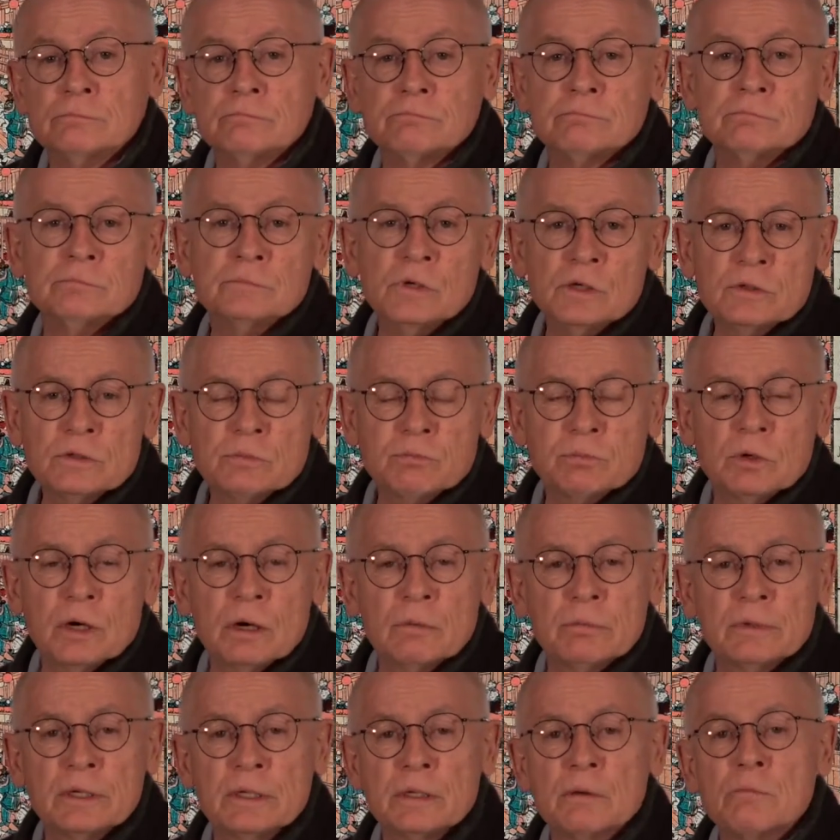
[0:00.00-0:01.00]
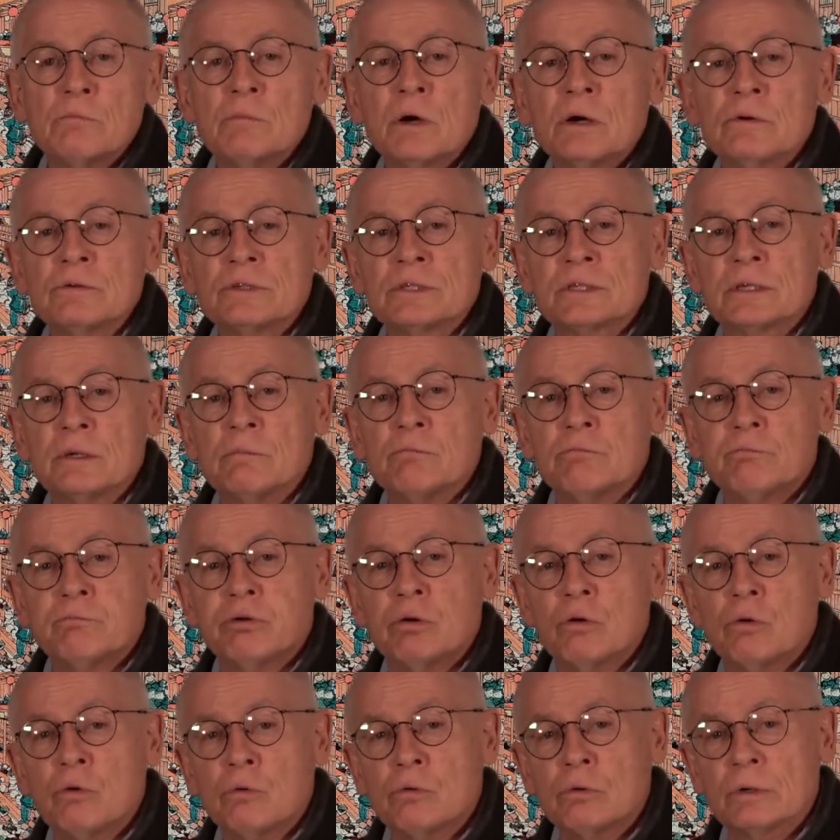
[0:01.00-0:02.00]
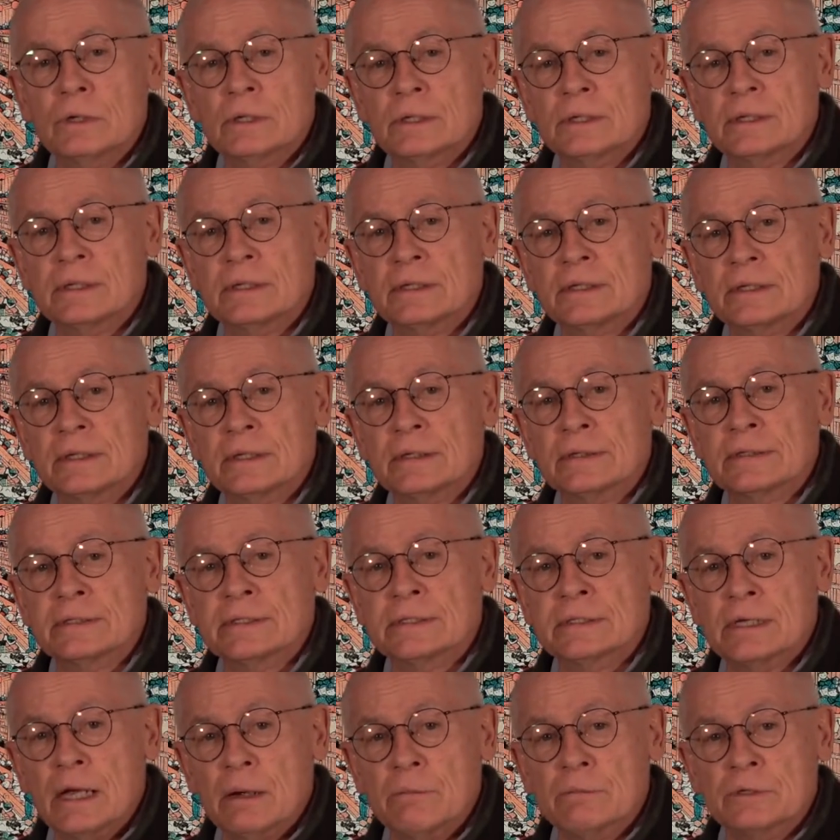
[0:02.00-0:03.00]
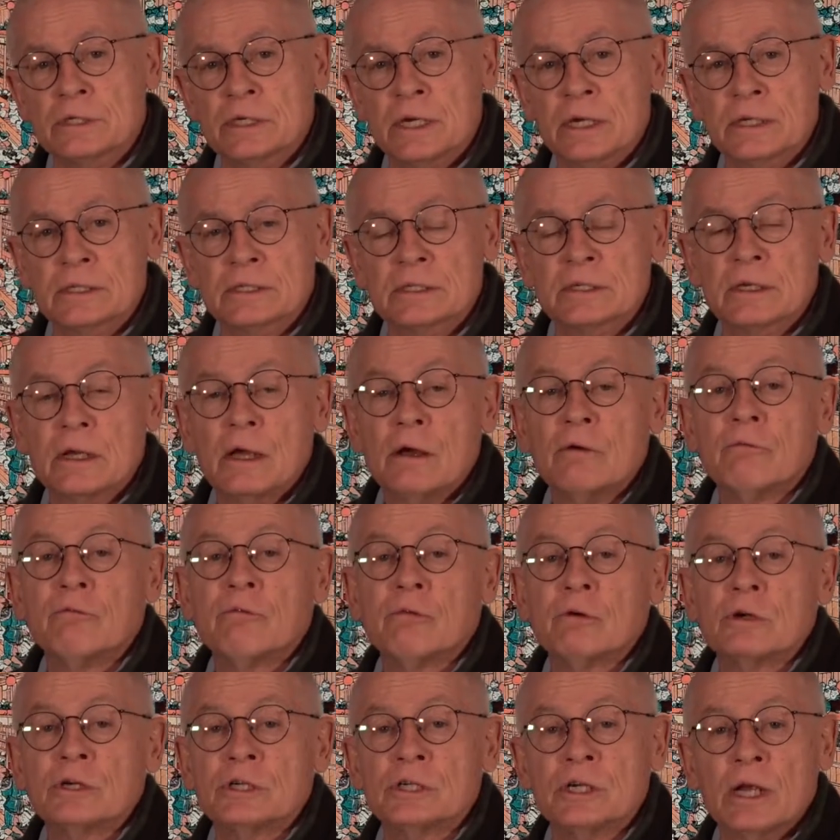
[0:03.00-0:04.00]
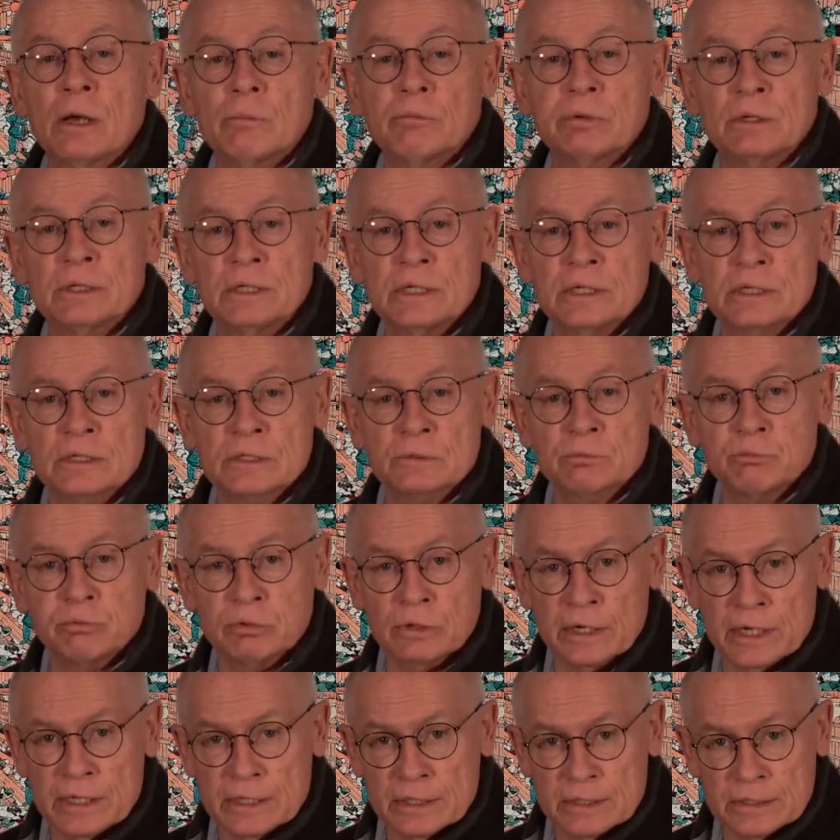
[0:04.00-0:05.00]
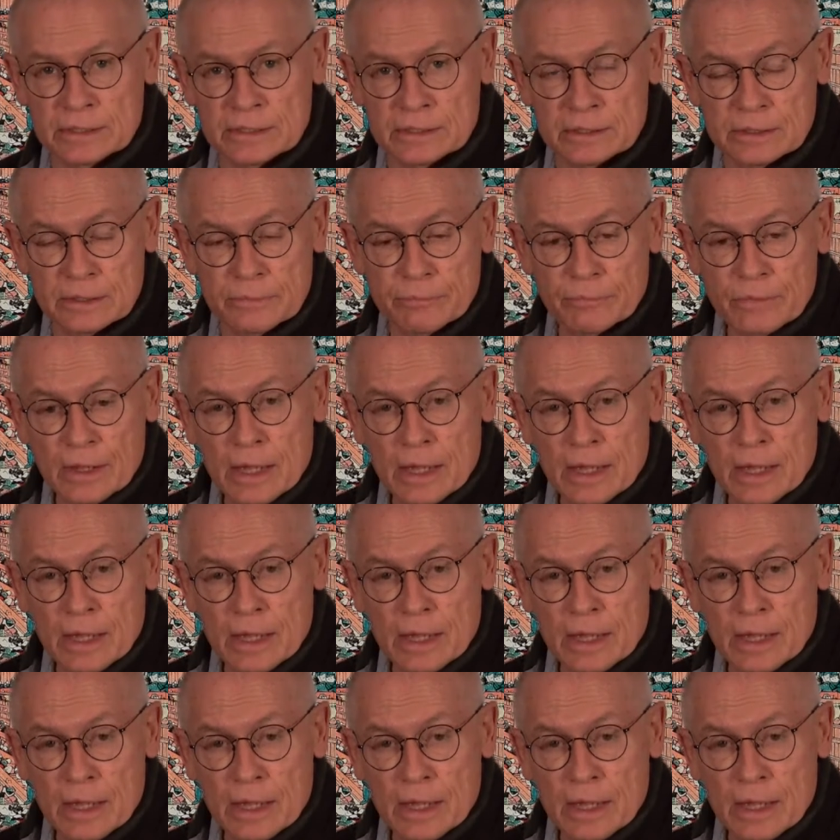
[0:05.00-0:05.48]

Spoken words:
most probably the most important subjects for Japanese prints.